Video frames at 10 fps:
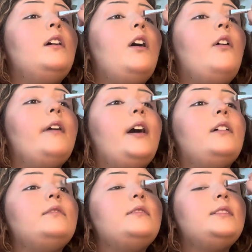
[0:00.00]
oh yeah,
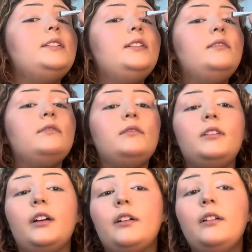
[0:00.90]
see,
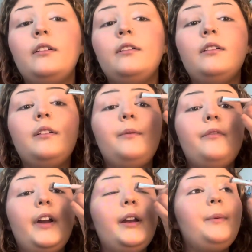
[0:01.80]
look, very